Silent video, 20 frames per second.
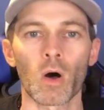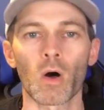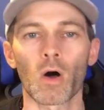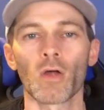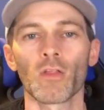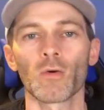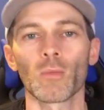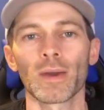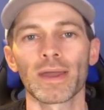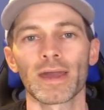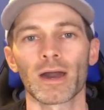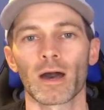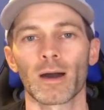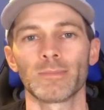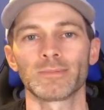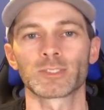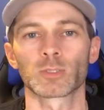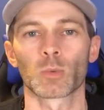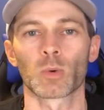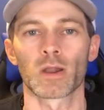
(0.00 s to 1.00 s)
all the way
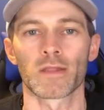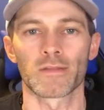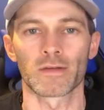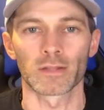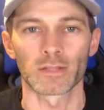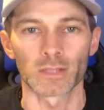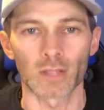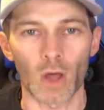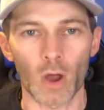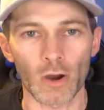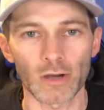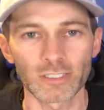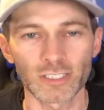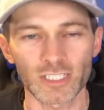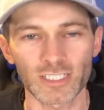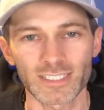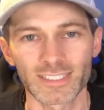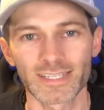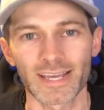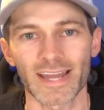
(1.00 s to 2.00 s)
up to one of the
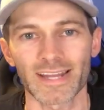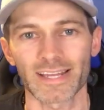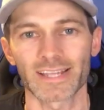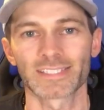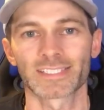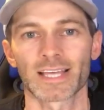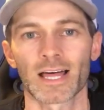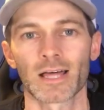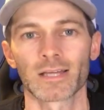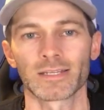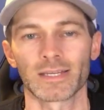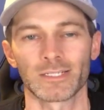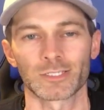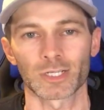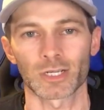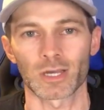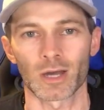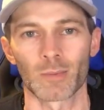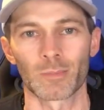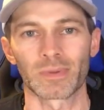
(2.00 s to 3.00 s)
largest debt
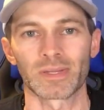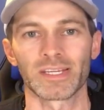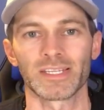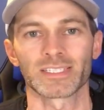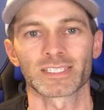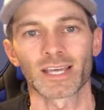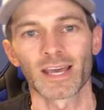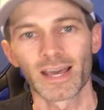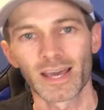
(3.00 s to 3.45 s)
consolidation companies